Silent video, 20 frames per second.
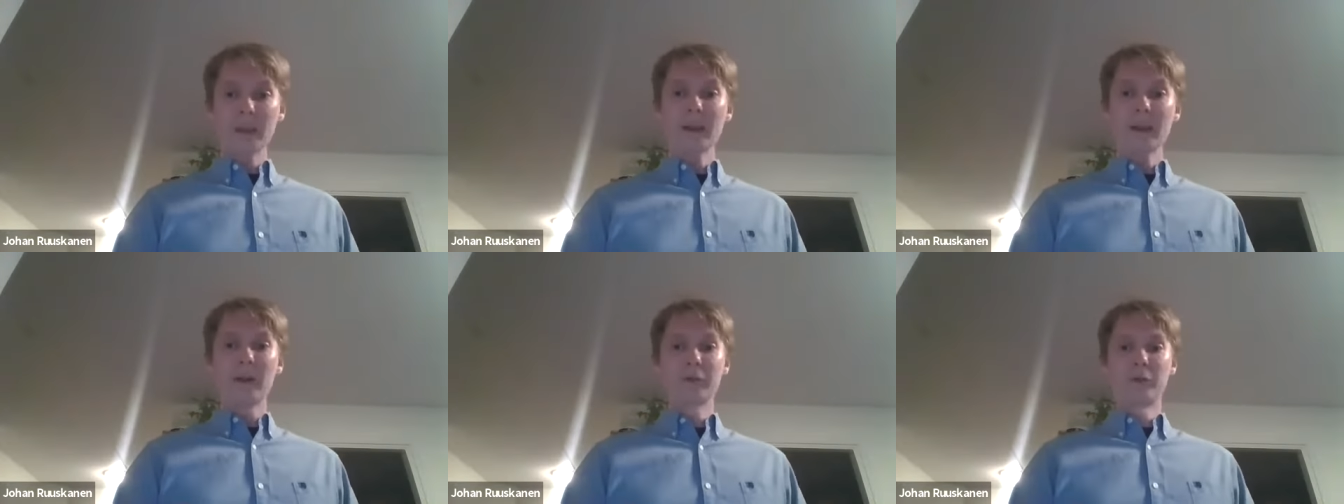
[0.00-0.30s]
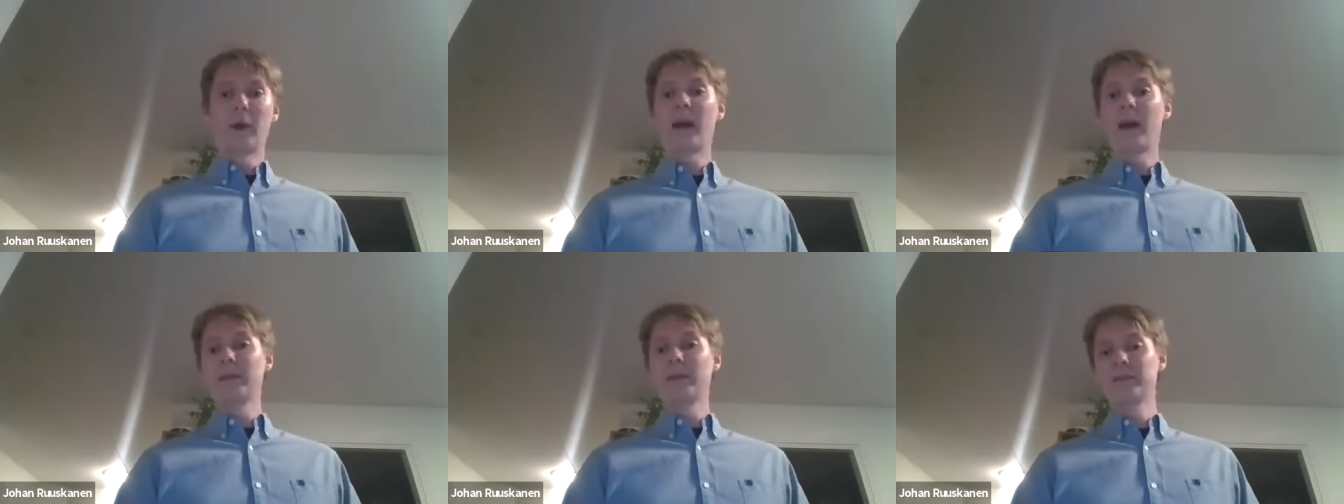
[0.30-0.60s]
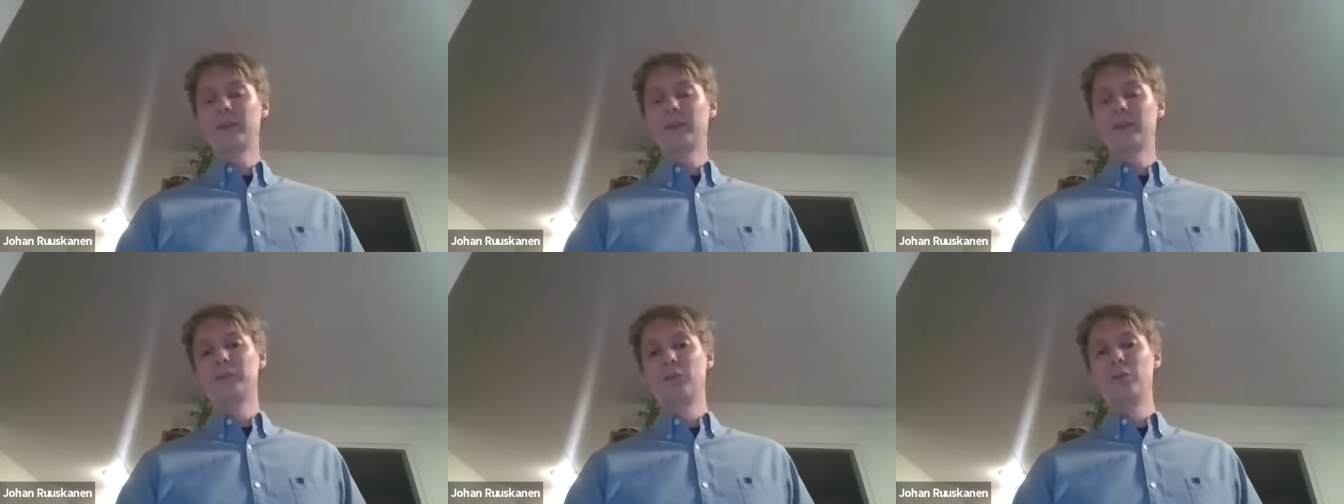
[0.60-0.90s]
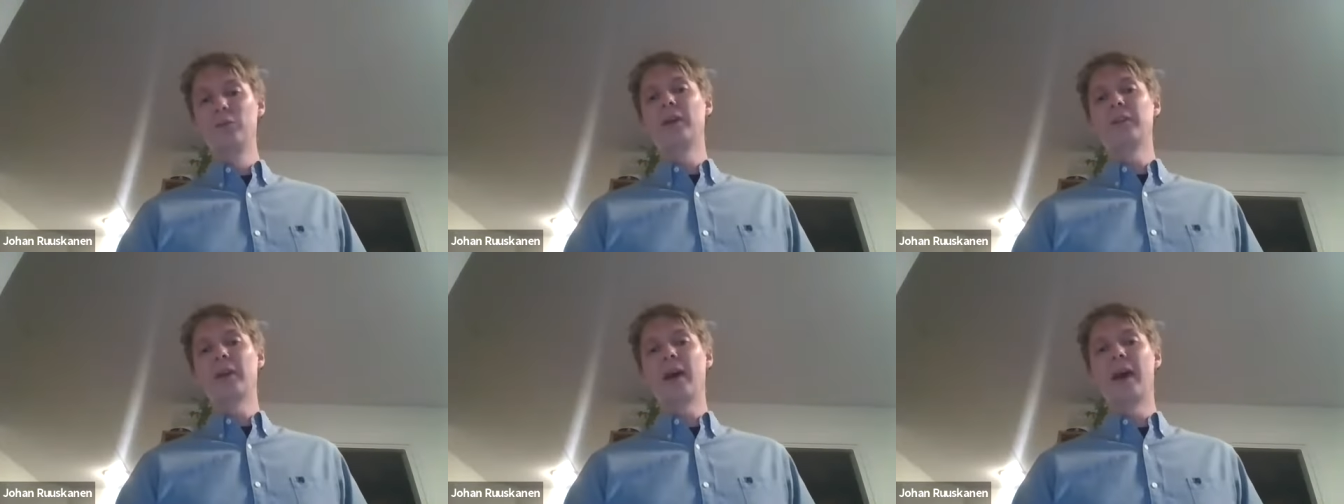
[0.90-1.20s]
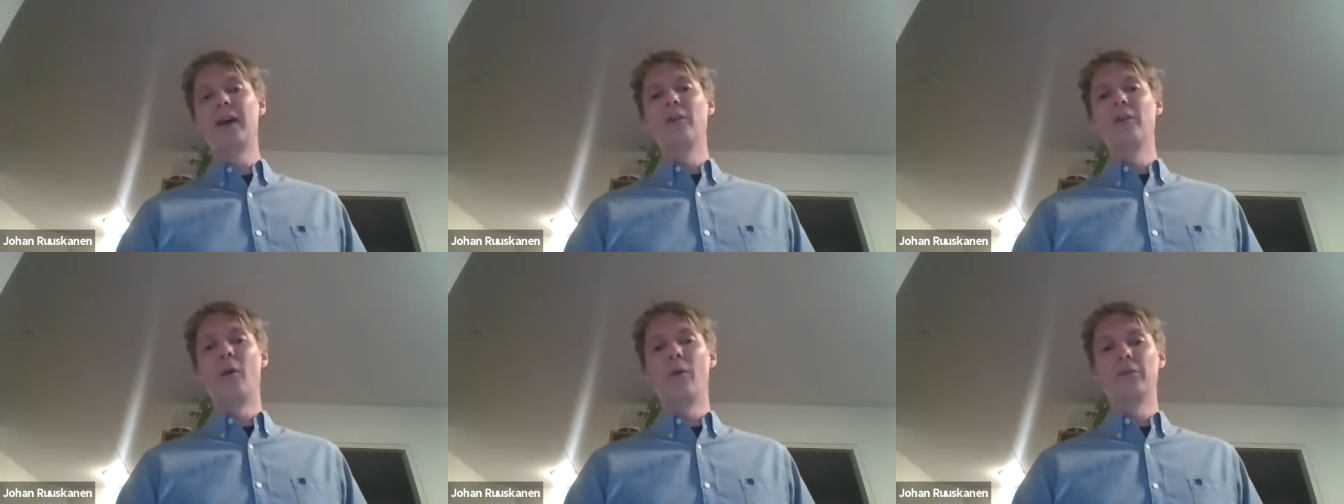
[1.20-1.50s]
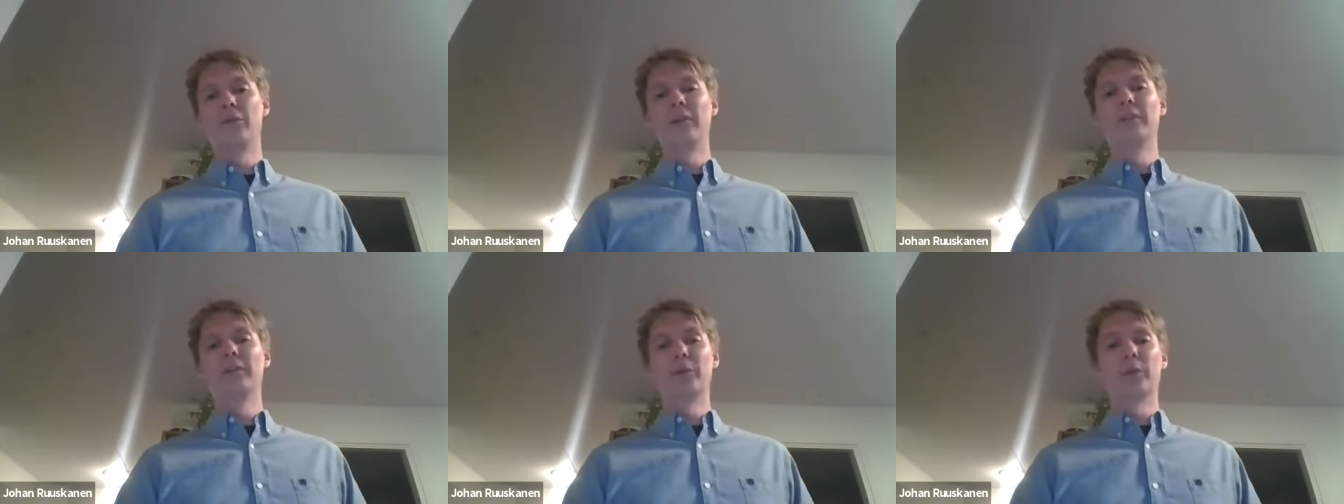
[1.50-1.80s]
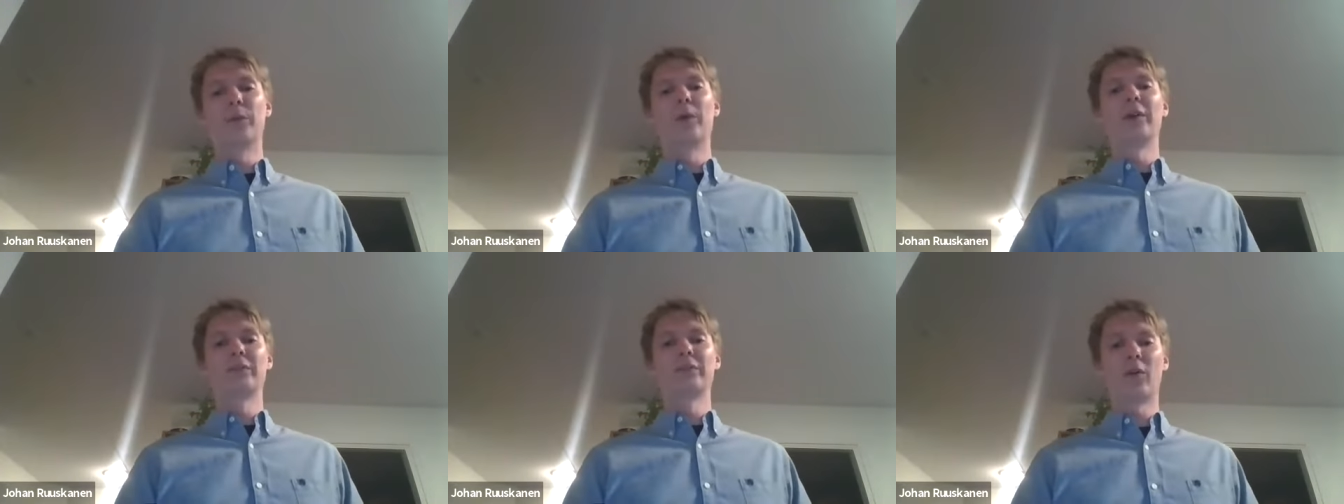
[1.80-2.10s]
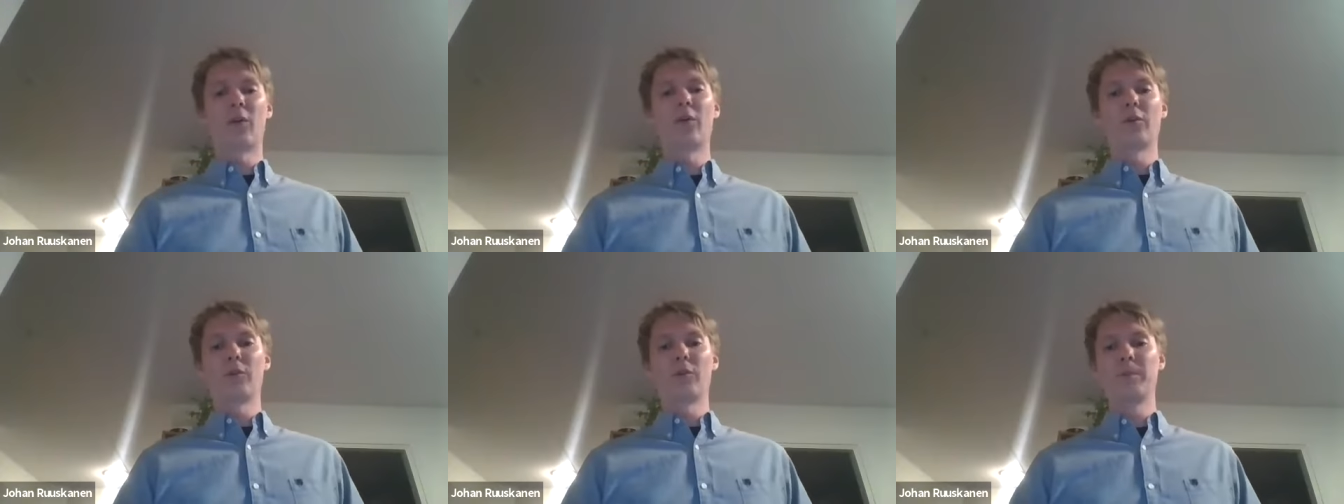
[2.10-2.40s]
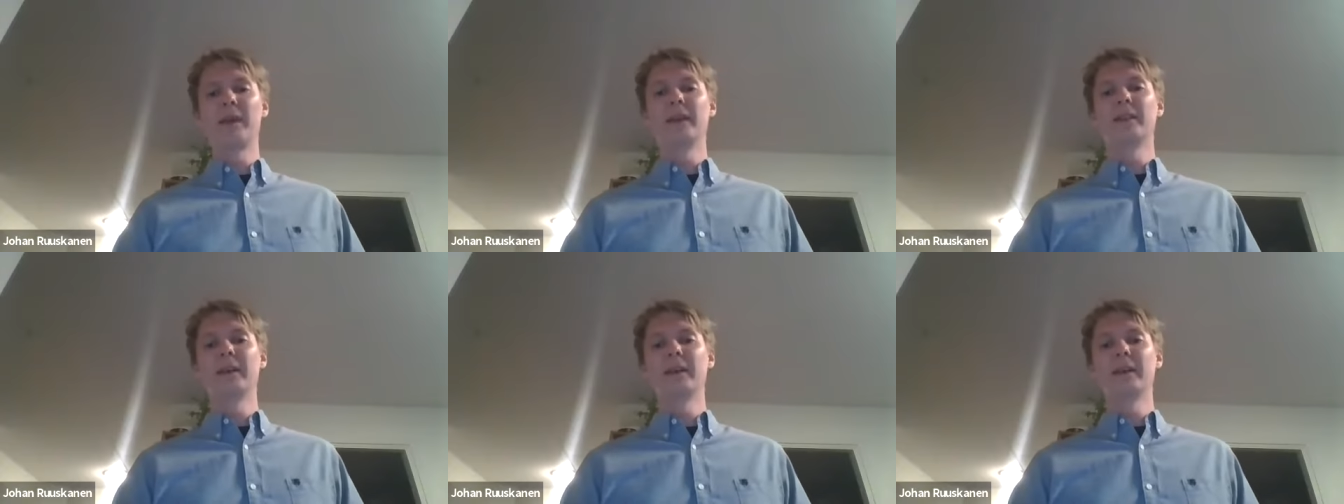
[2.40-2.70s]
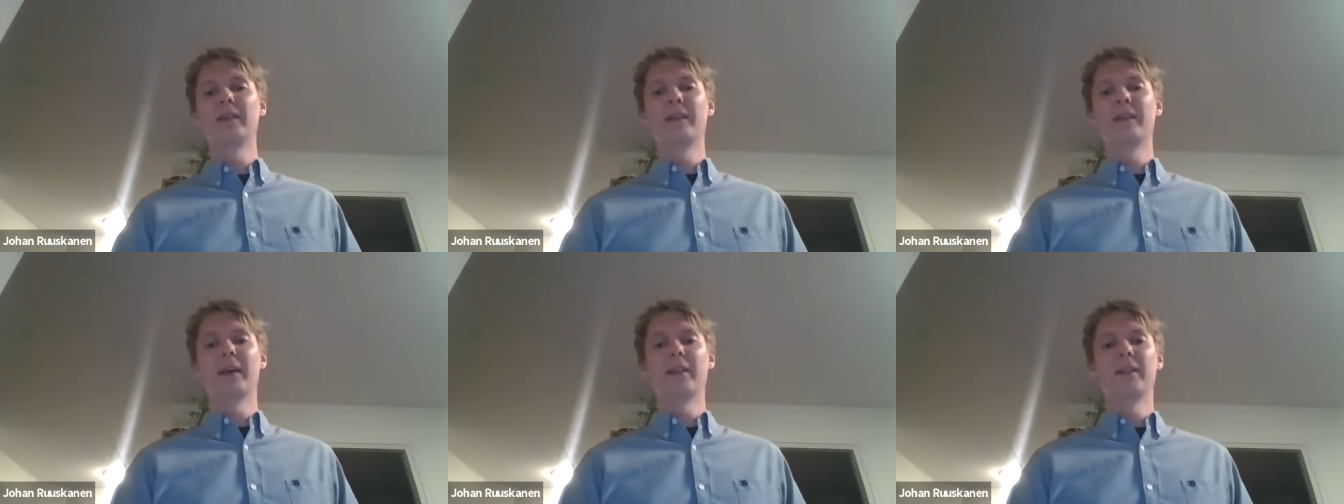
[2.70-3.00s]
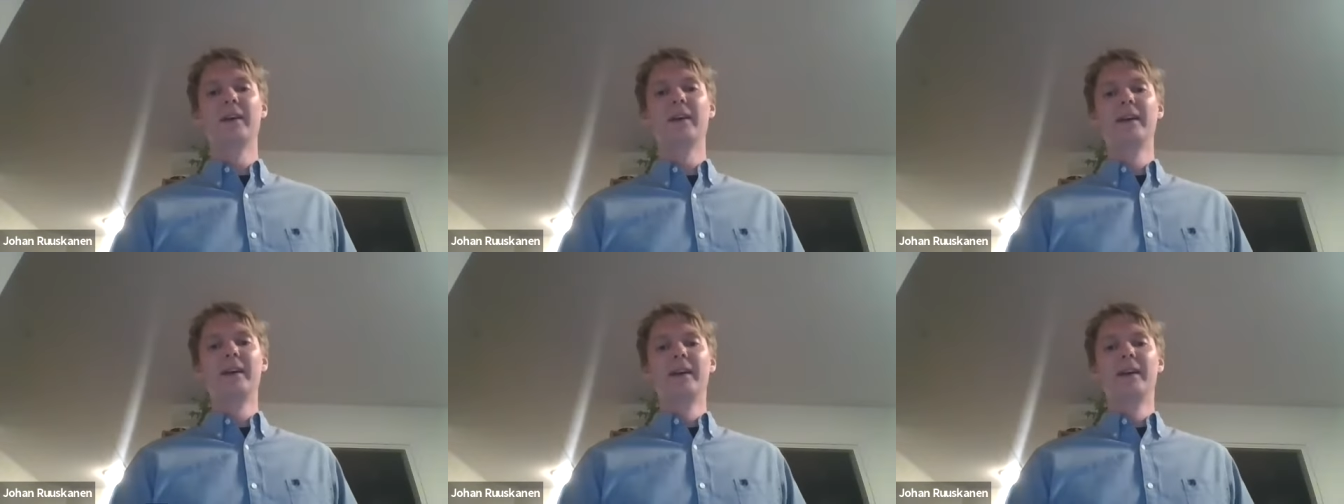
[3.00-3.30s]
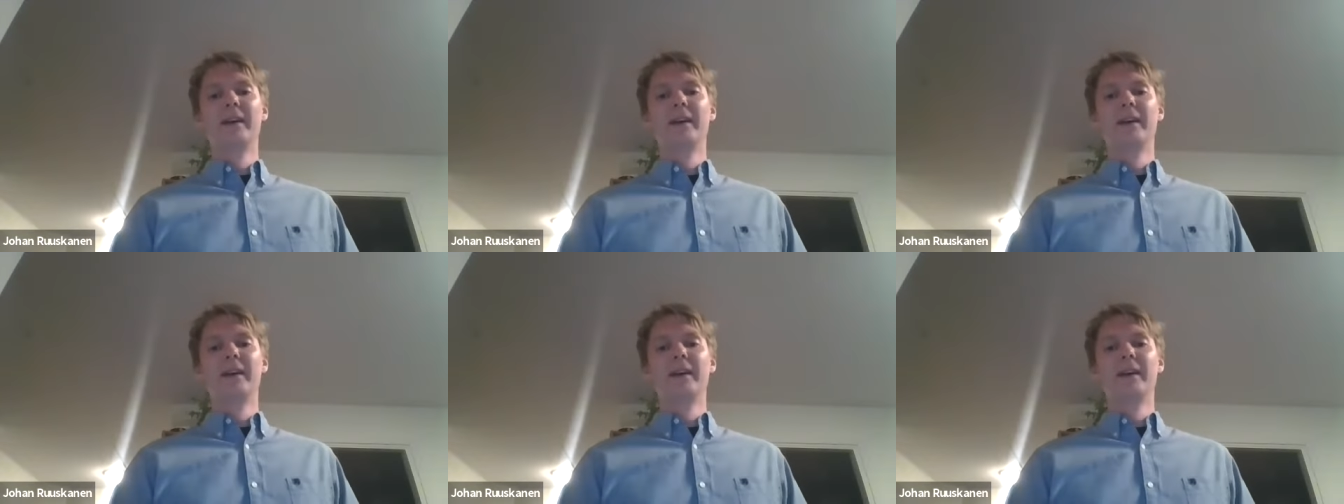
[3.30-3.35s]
So as soon as any of these requests are completed, then